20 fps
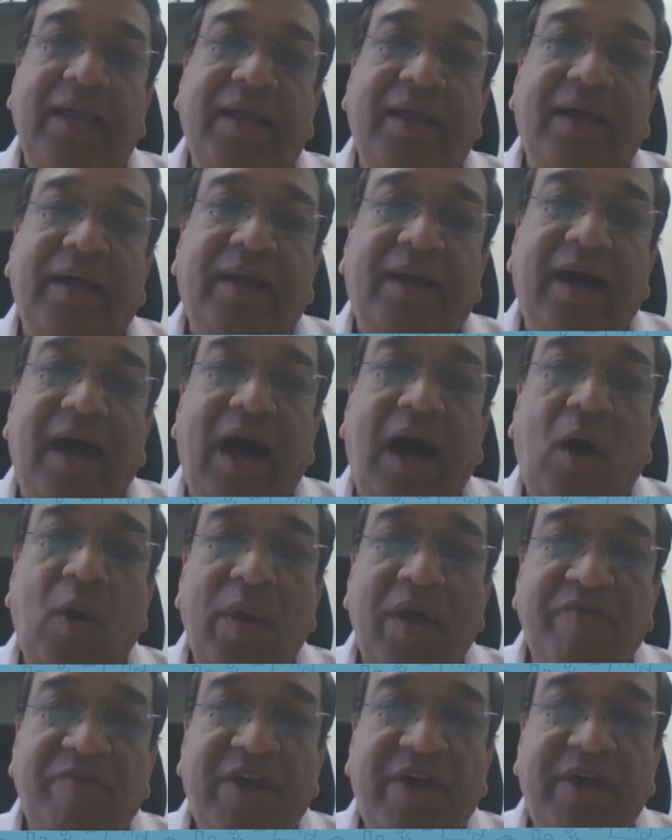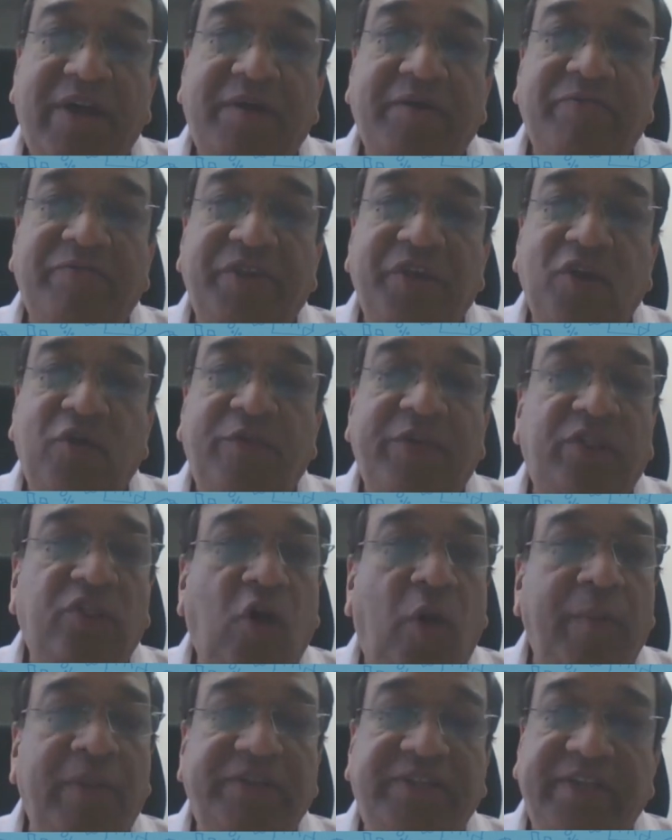However, with
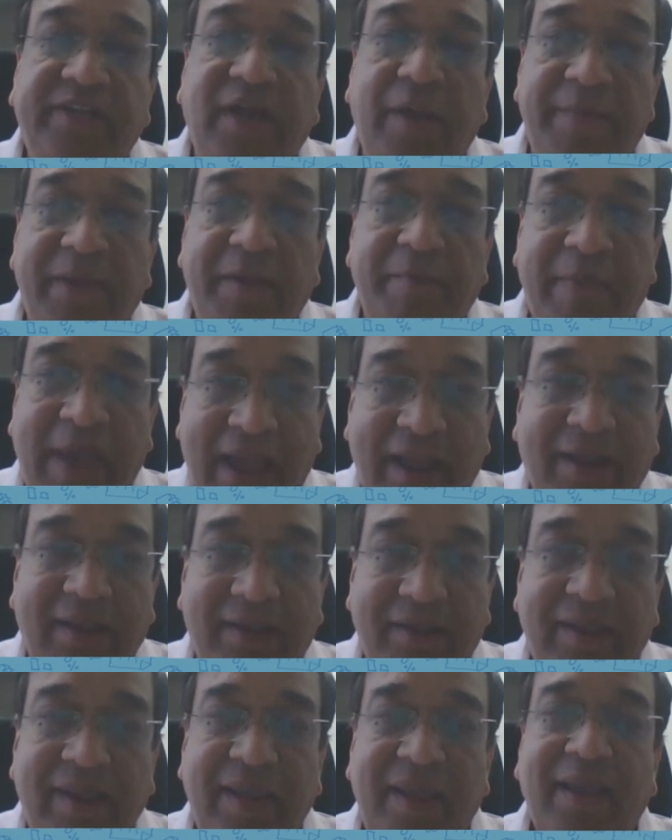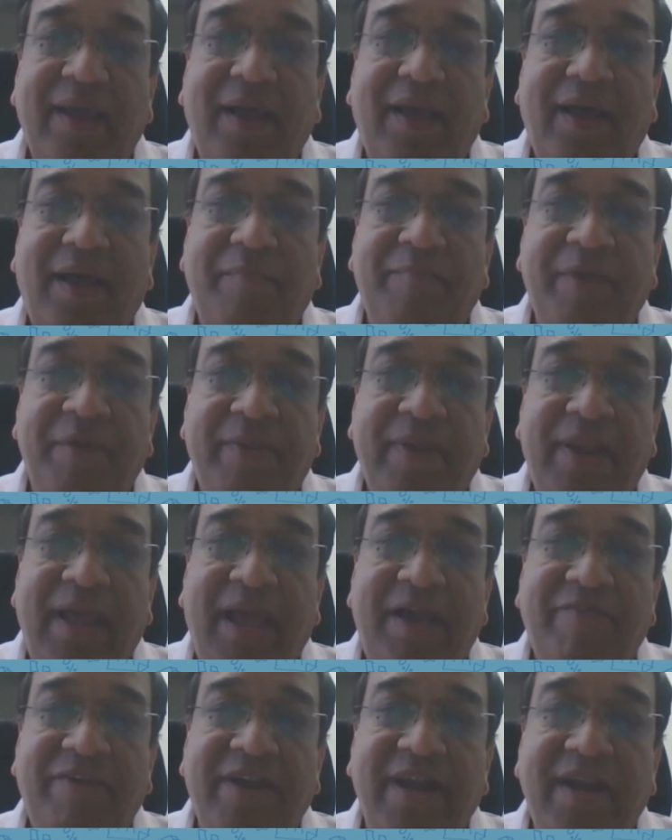normalcy coming back, people
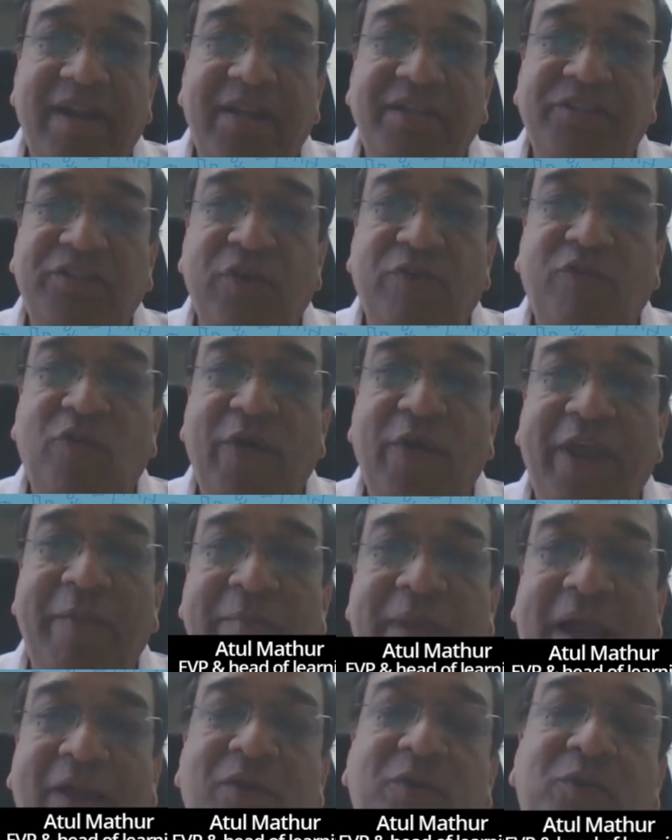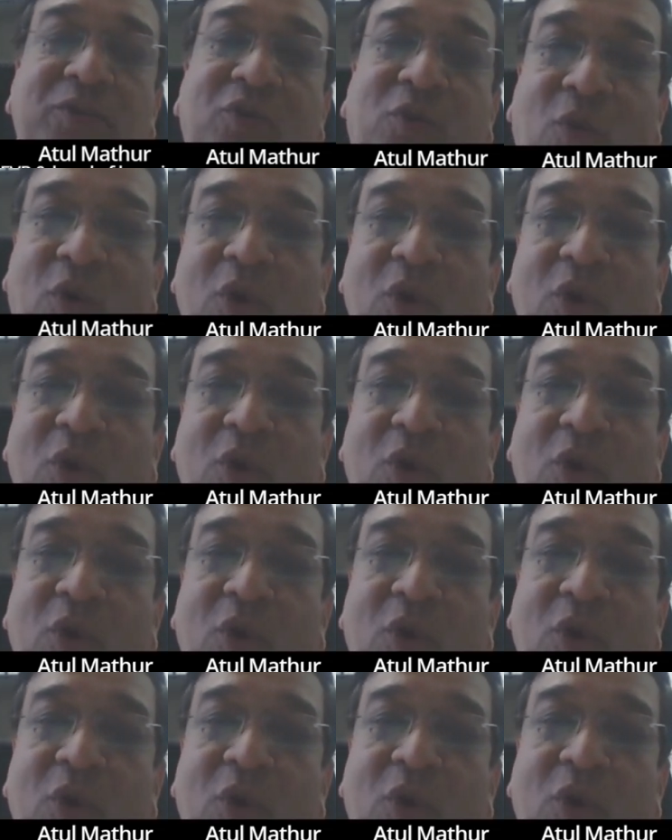have a tendency of going back to the